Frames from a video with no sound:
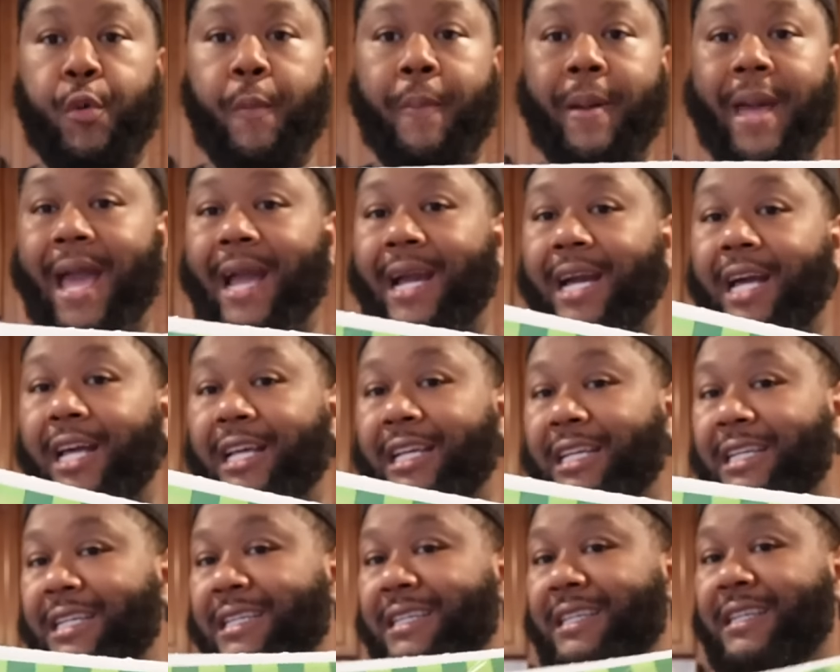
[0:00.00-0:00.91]
pack
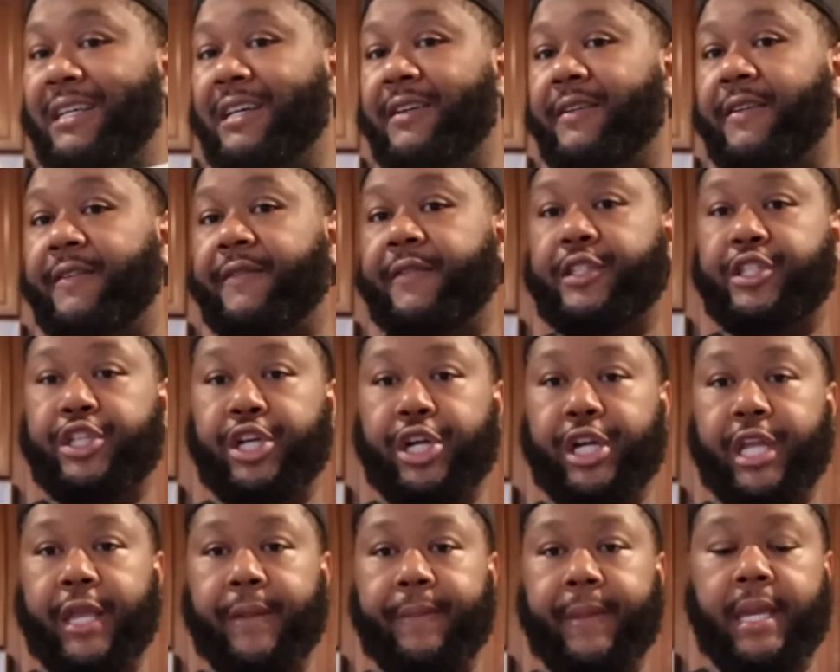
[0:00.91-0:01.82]
of
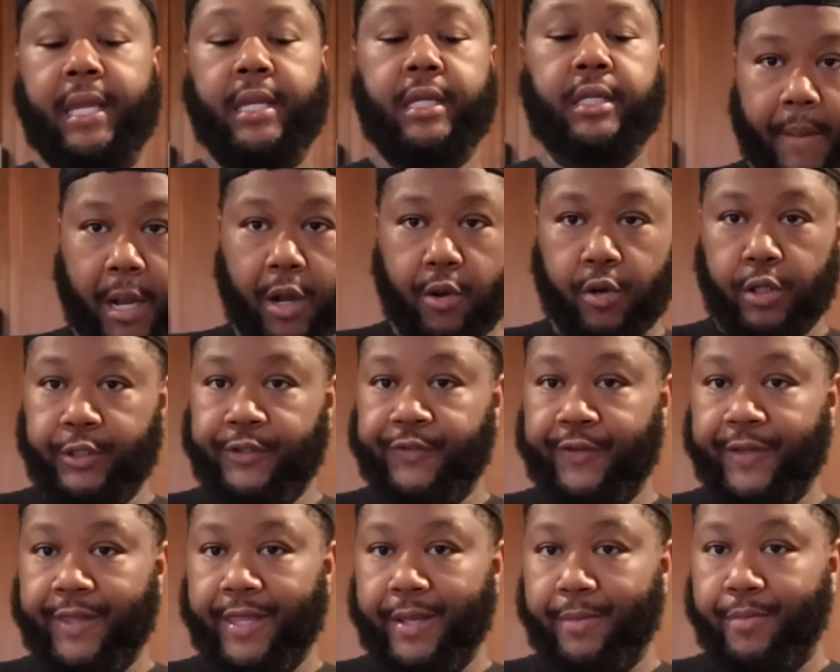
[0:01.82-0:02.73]
turkey meat, my roast
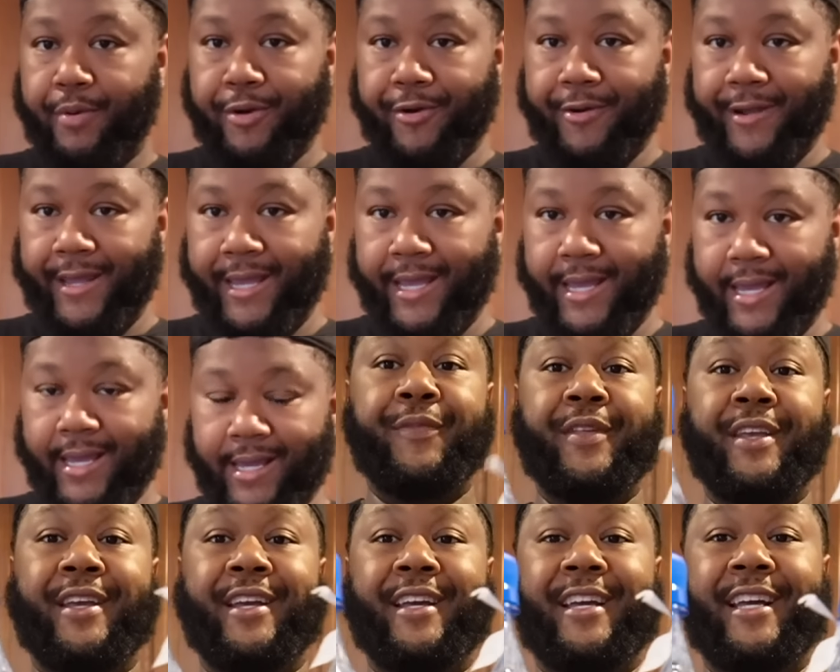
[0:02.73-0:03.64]
for the Berea,
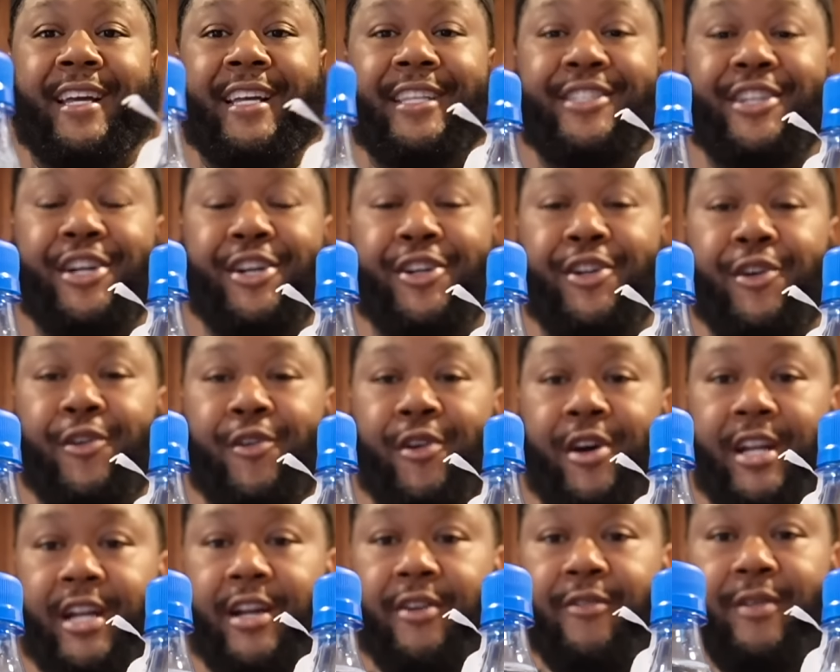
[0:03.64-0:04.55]
internal
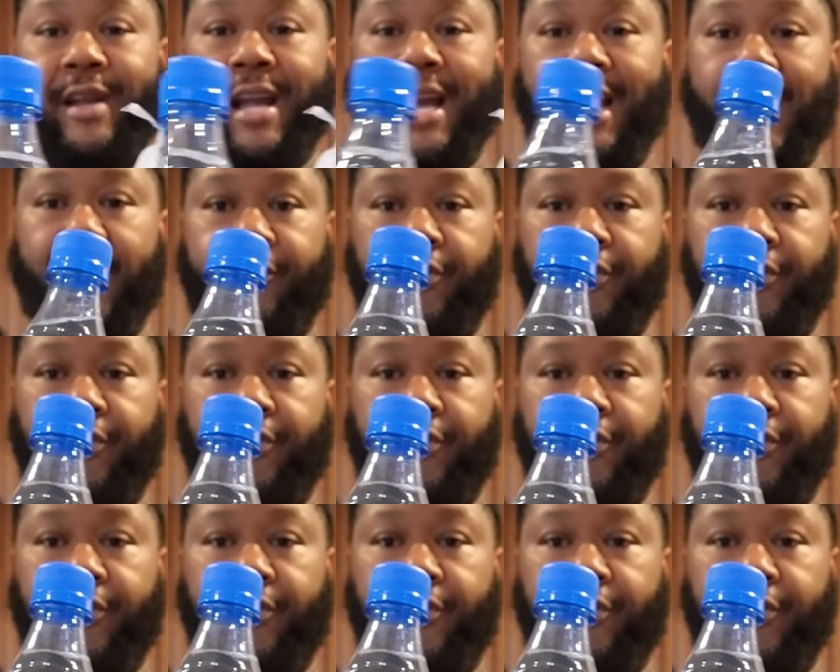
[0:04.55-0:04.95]
water, we got like